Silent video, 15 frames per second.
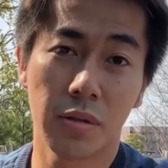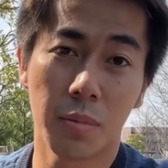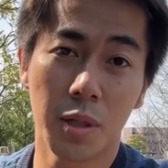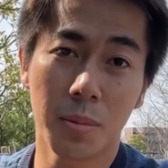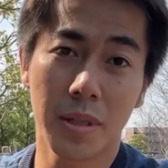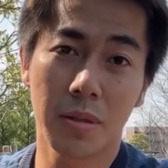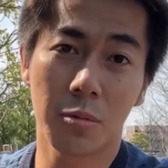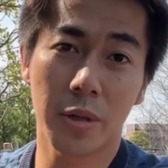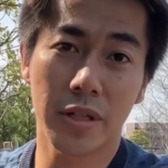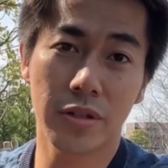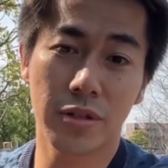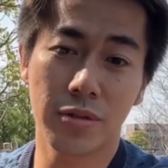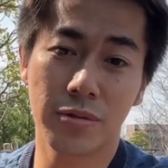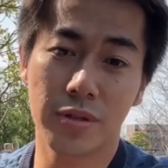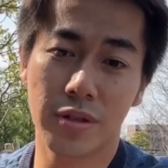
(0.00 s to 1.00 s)
the moment when
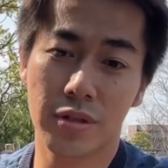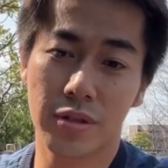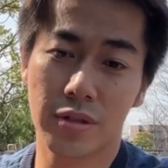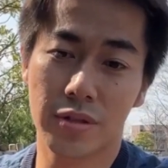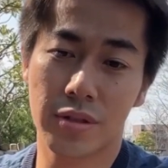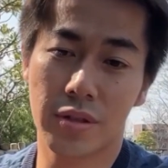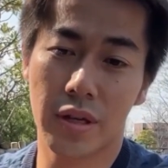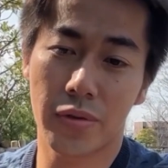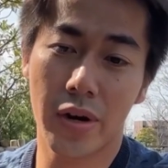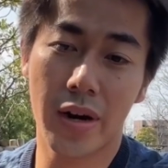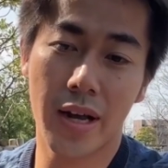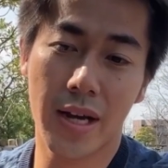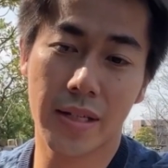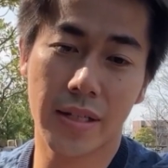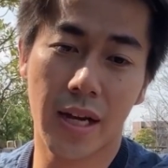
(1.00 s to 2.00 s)
users
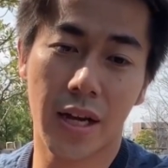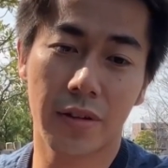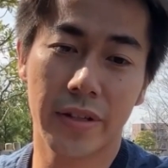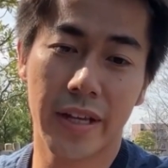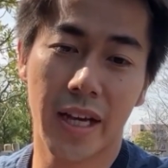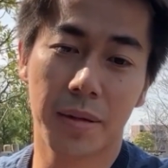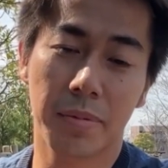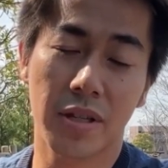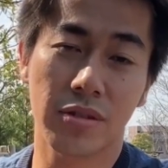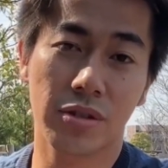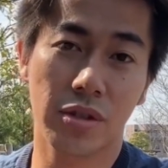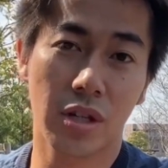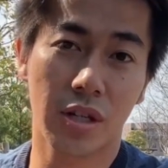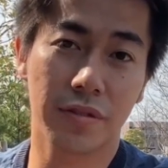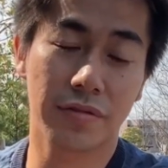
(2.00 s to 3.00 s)
realize how the app can
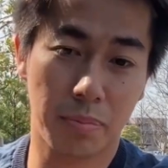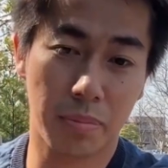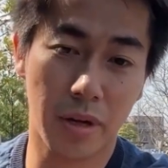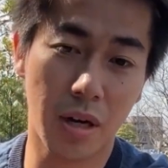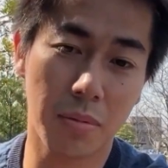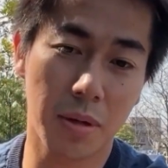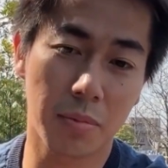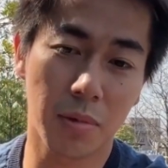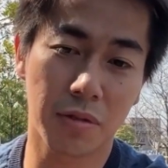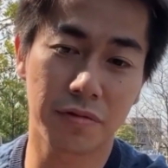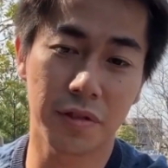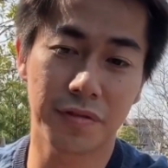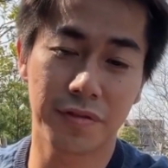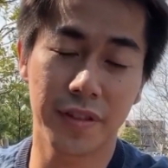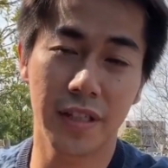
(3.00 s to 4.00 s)
solve a problem or
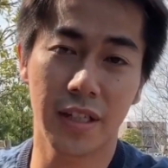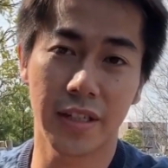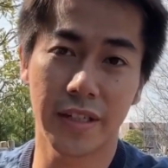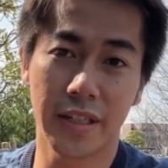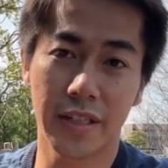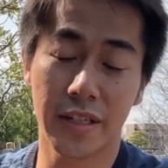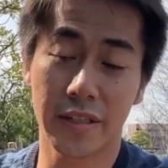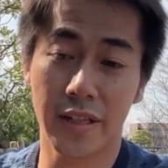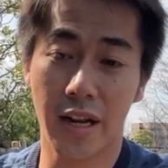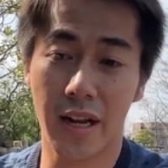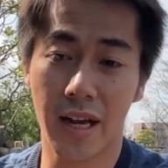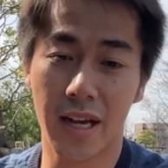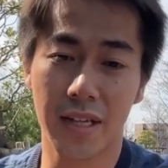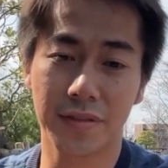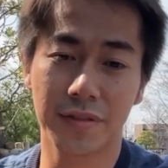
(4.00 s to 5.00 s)
fulfill a need in their
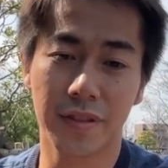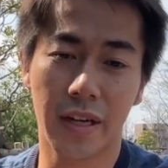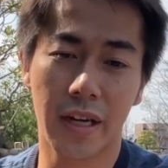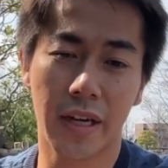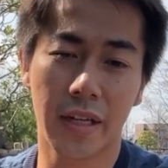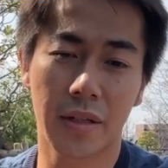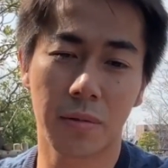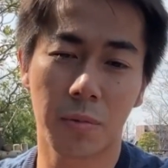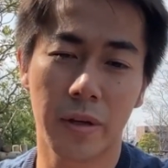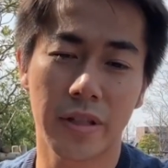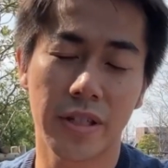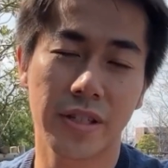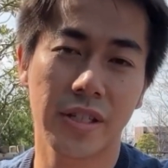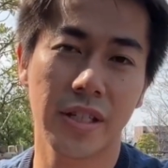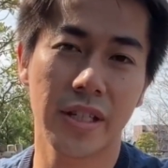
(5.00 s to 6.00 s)
life, and when
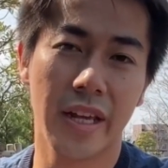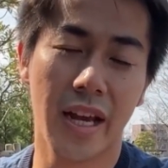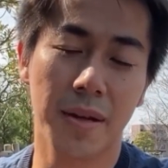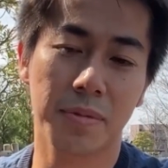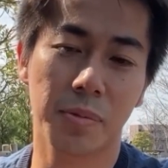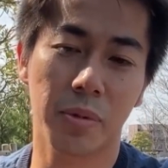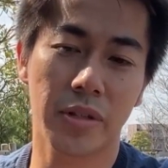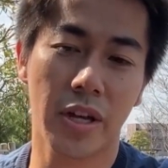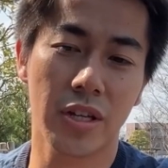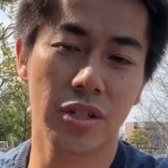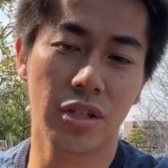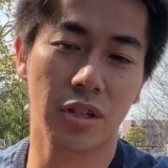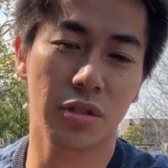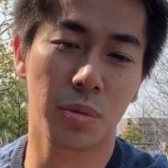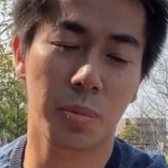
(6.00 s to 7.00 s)
they see the app's
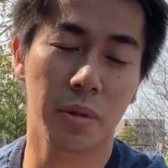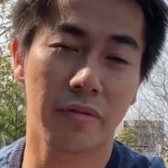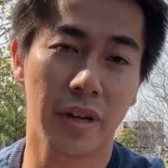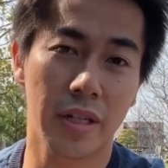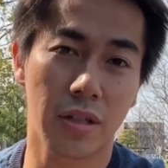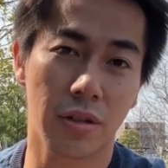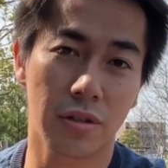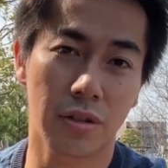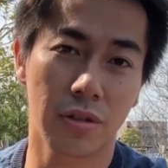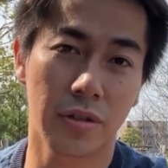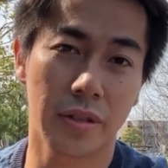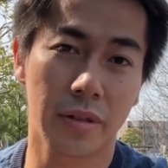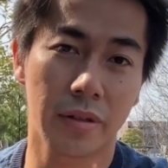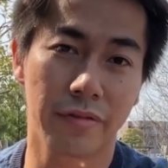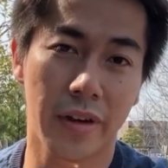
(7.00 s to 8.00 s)
potential to provide
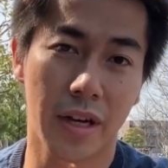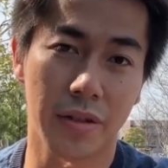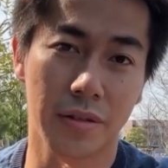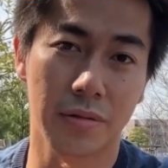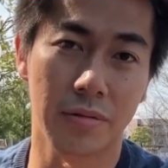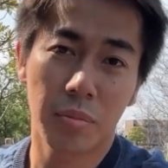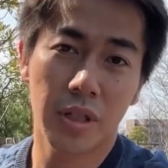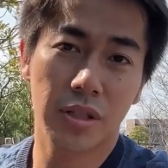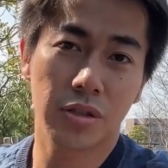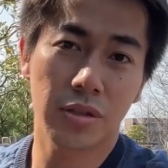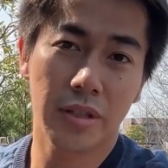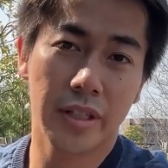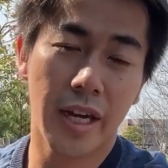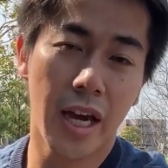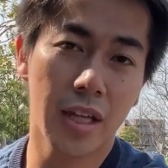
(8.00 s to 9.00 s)
ongoing value. But you
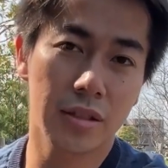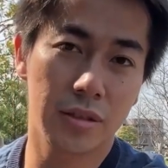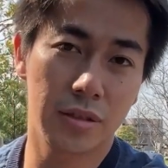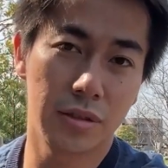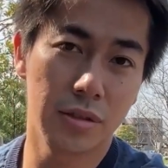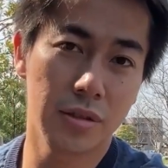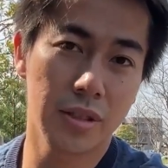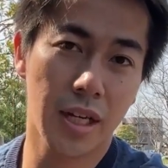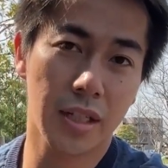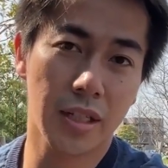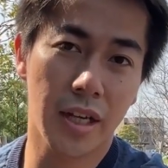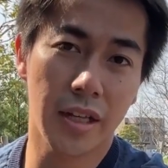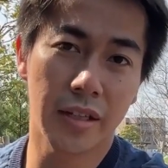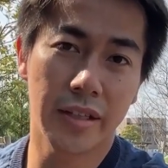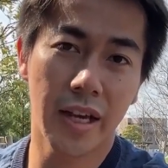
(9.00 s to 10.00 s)
can't do that
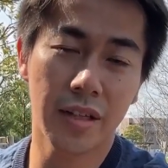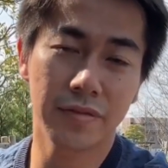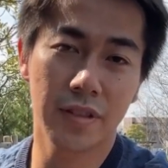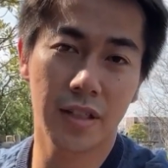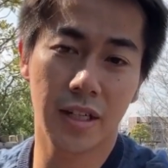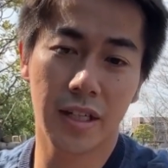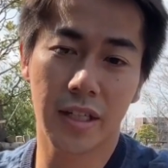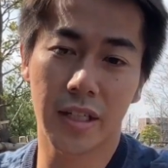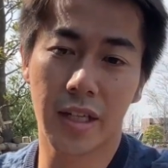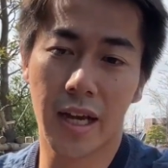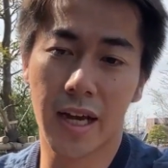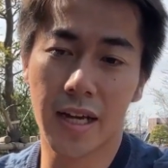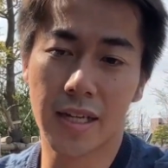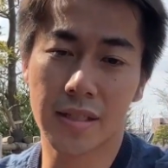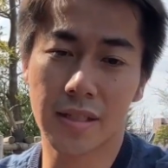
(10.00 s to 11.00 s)
indefinitely,
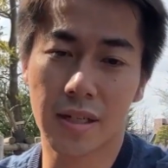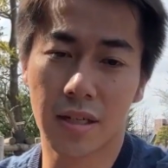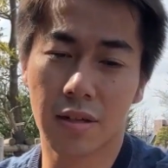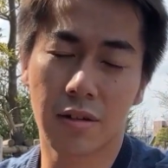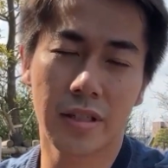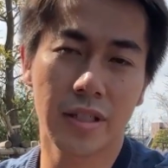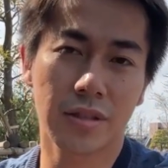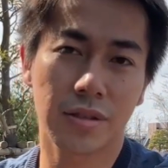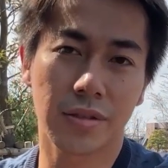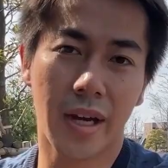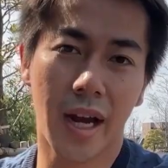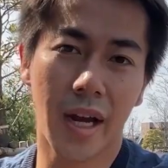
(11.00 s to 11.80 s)
as according to